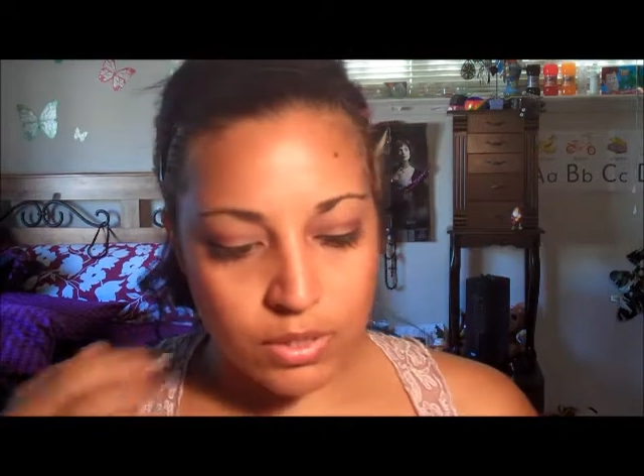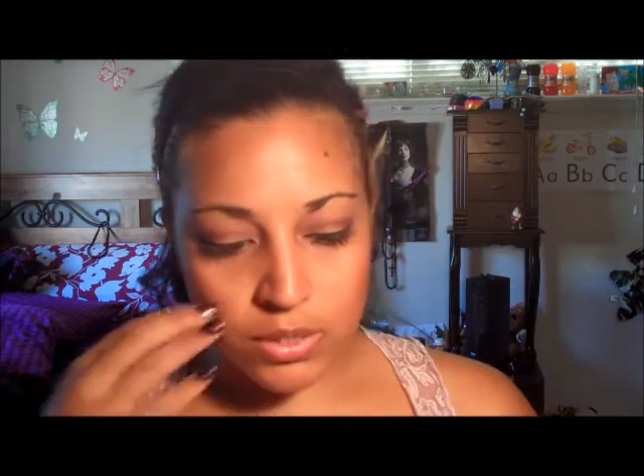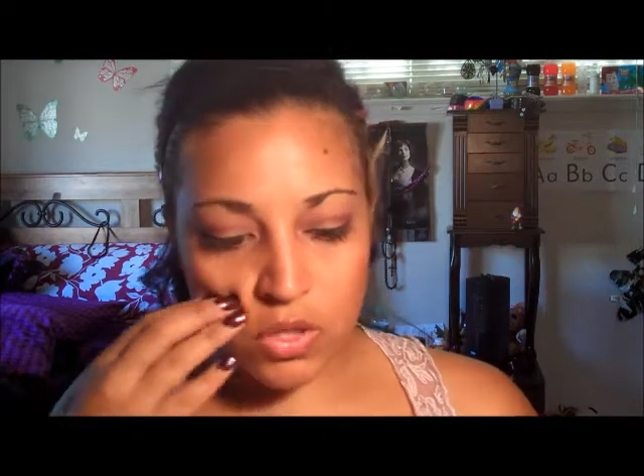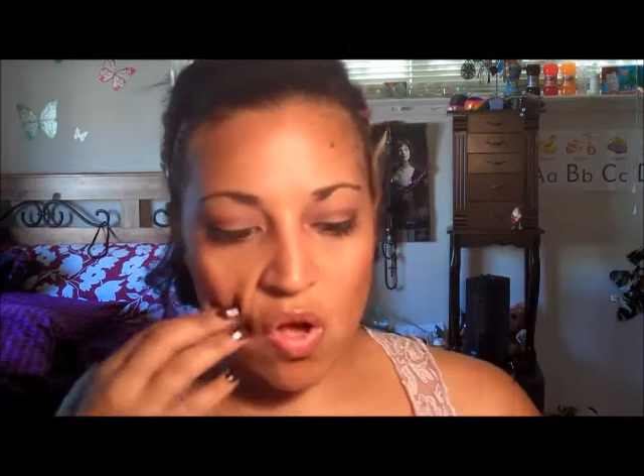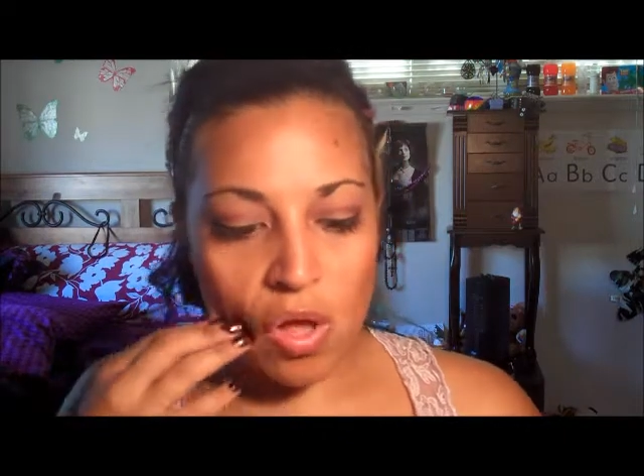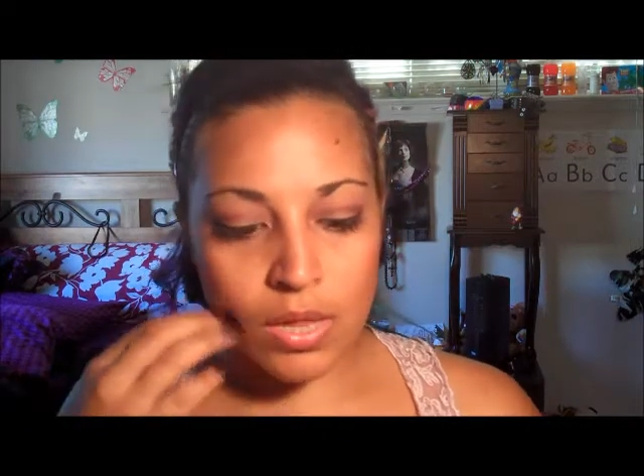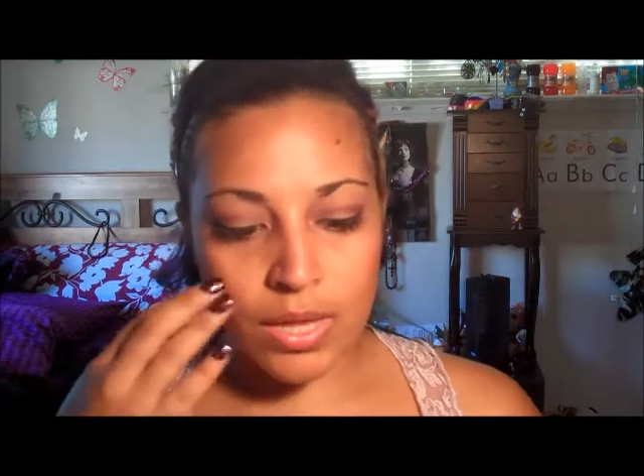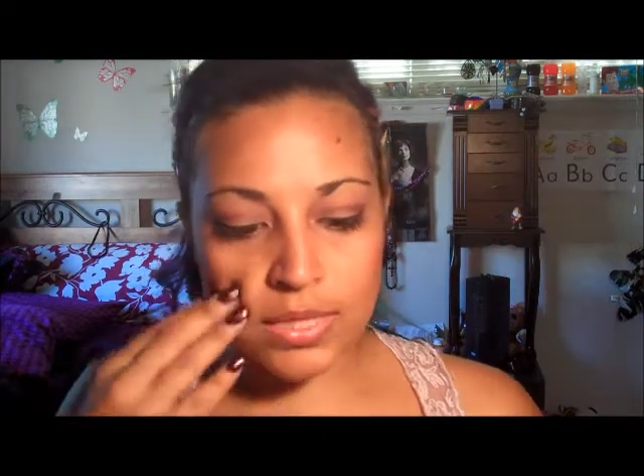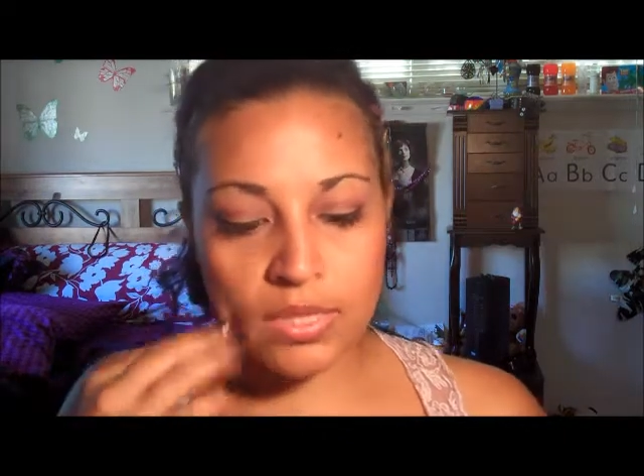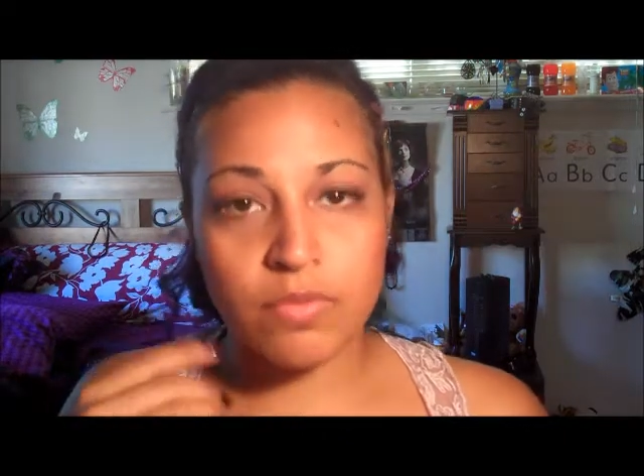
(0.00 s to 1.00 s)
this is all
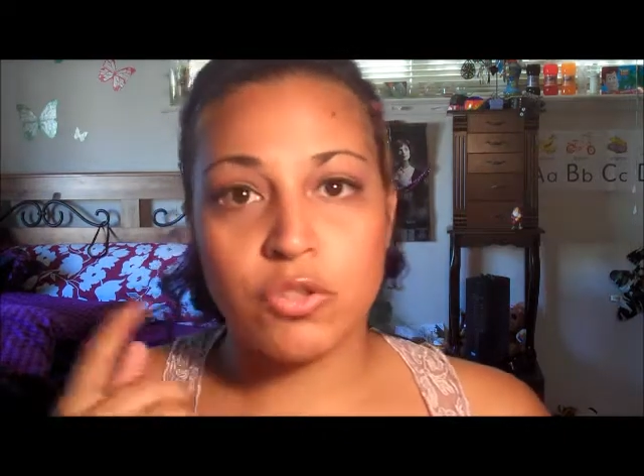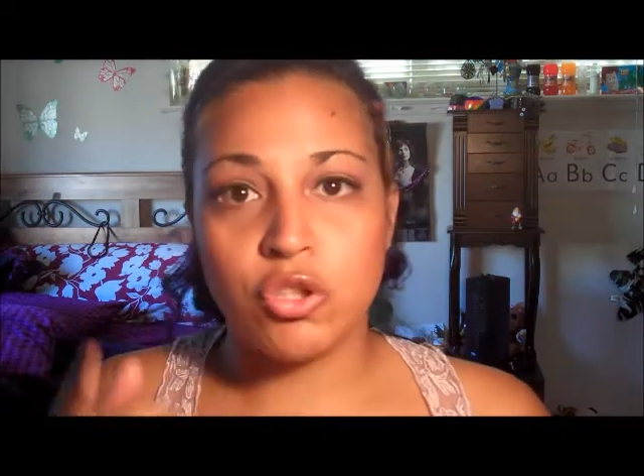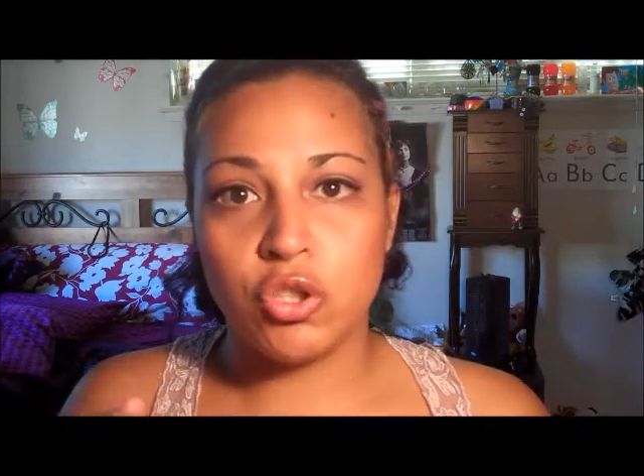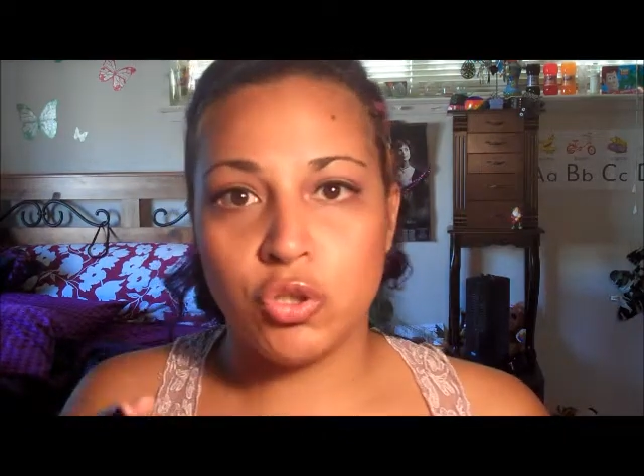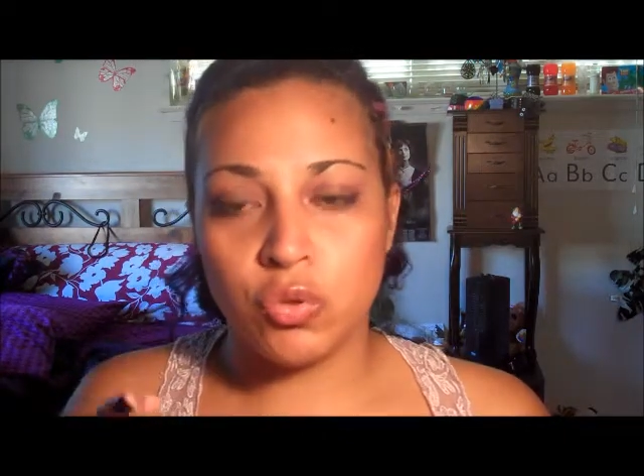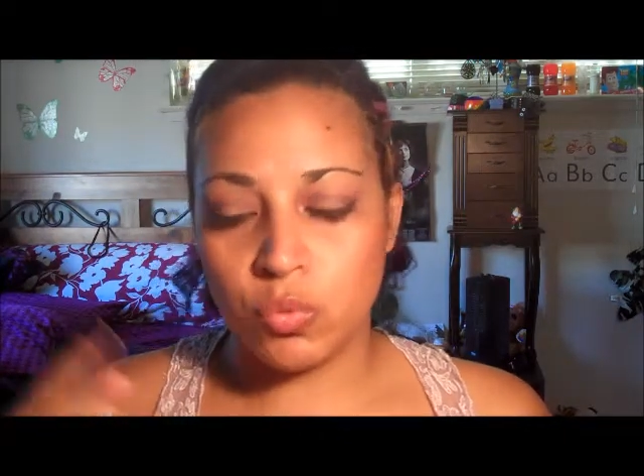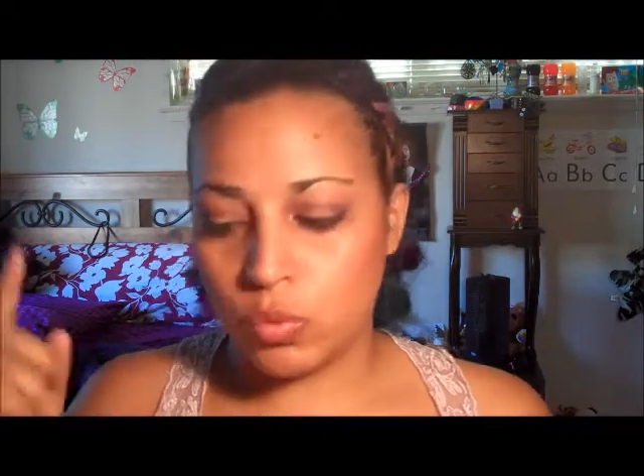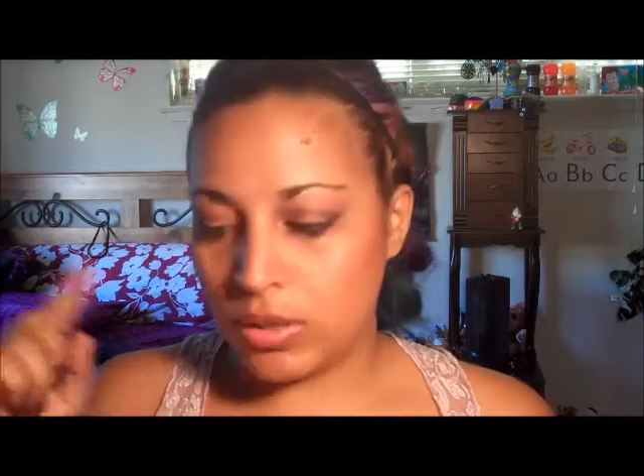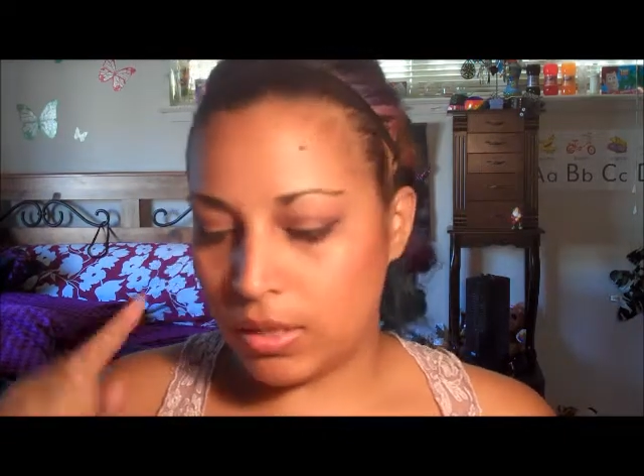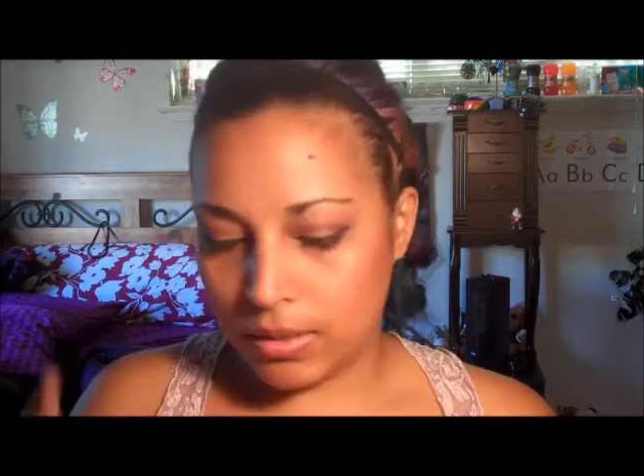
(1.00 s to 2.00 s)
like stuff to do
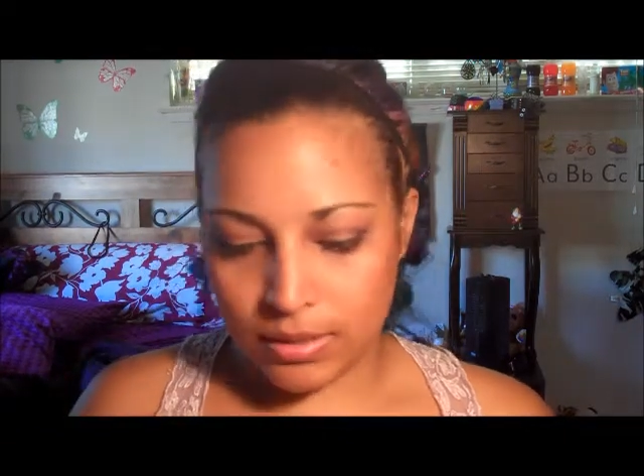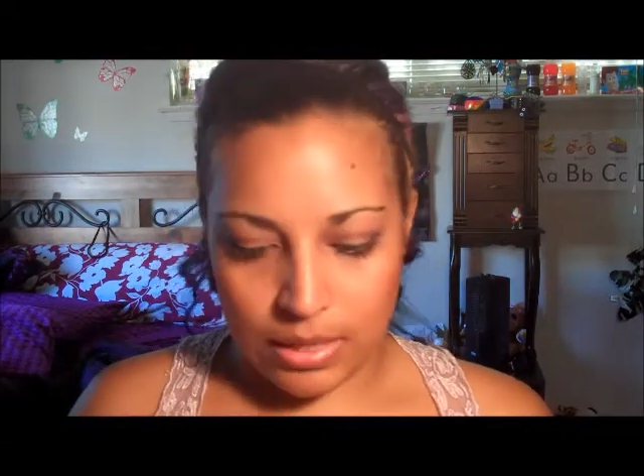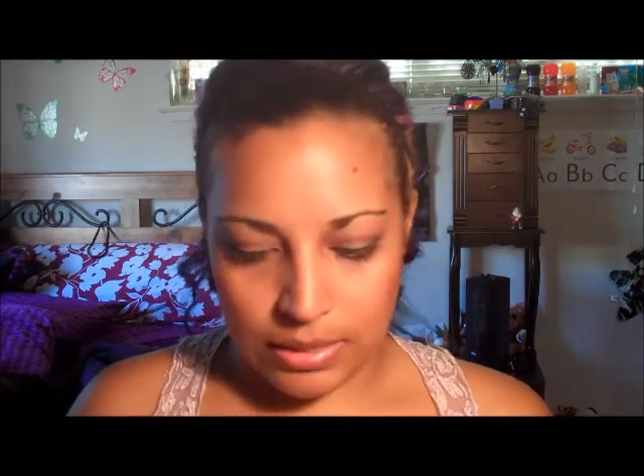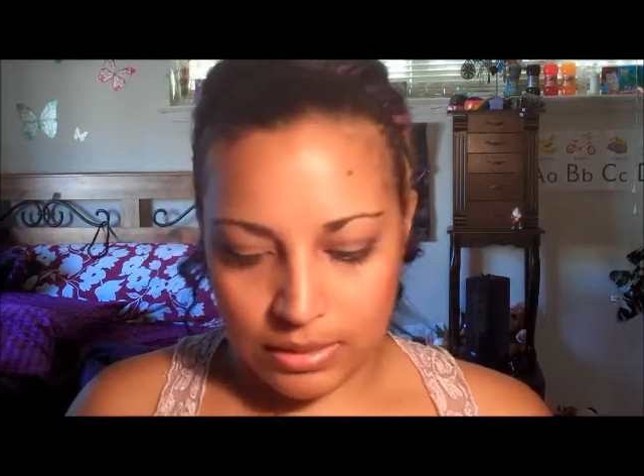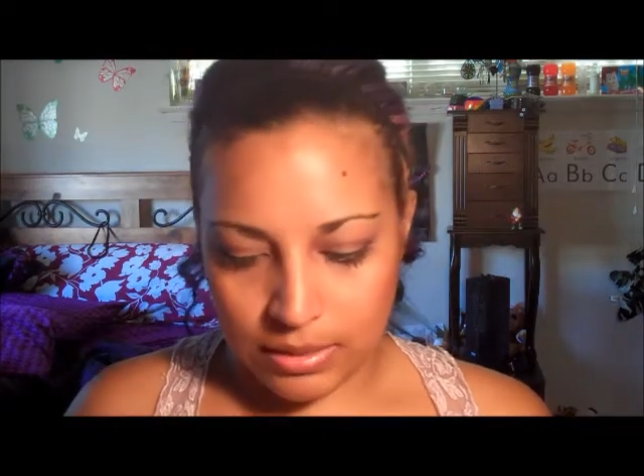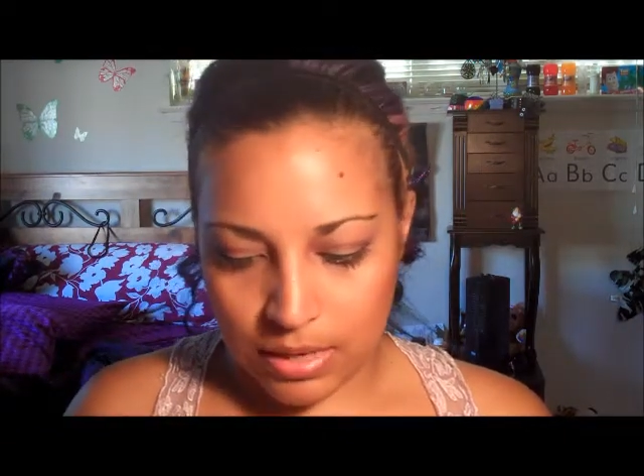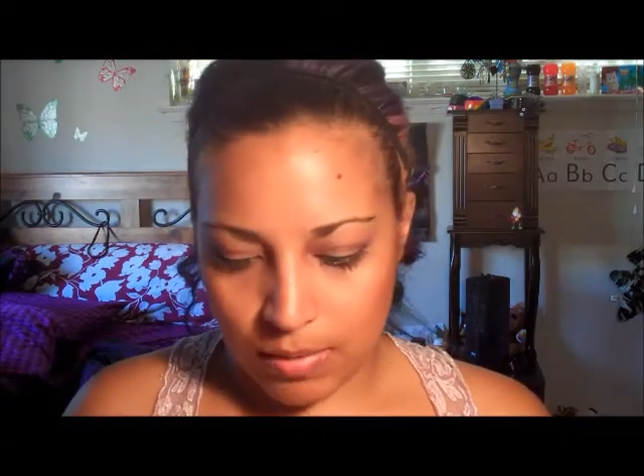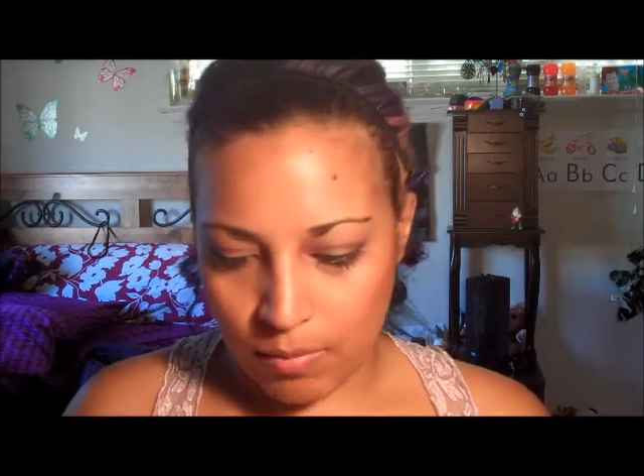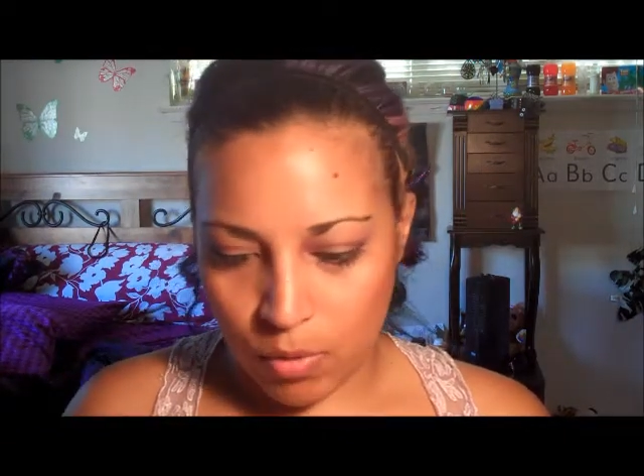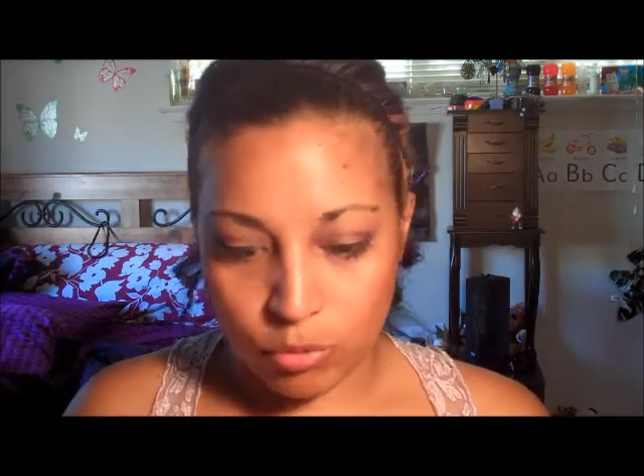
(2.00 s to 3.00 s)
nail designs eh,
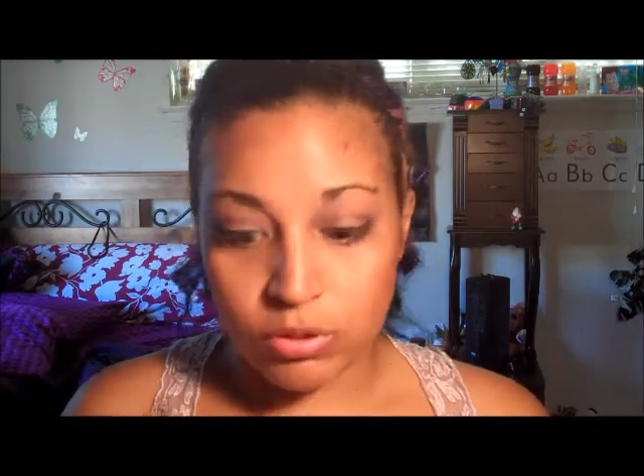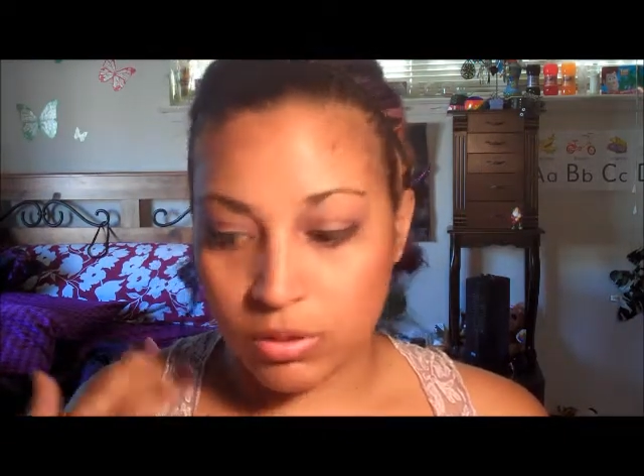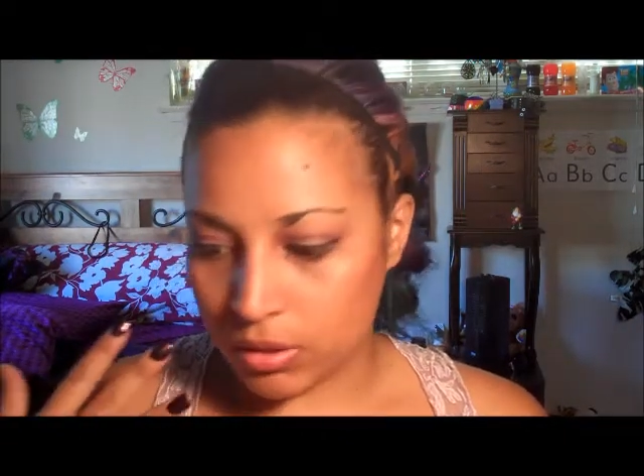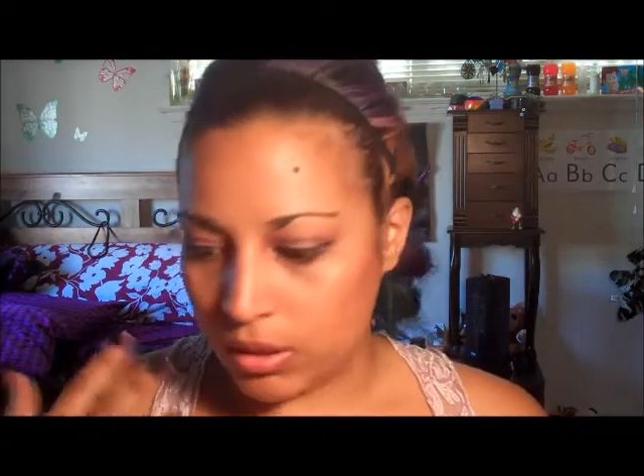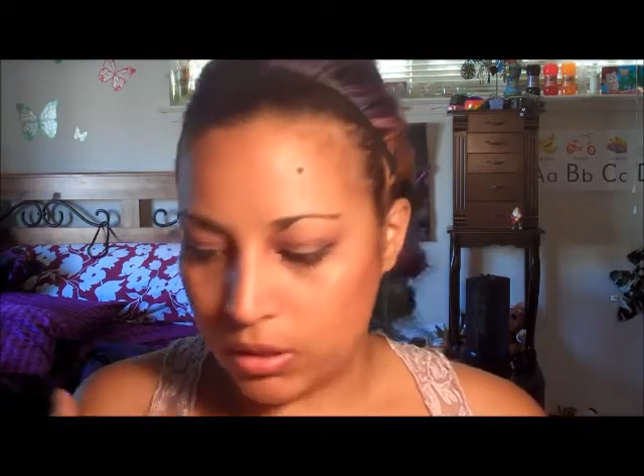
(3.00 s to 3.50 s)
mostly.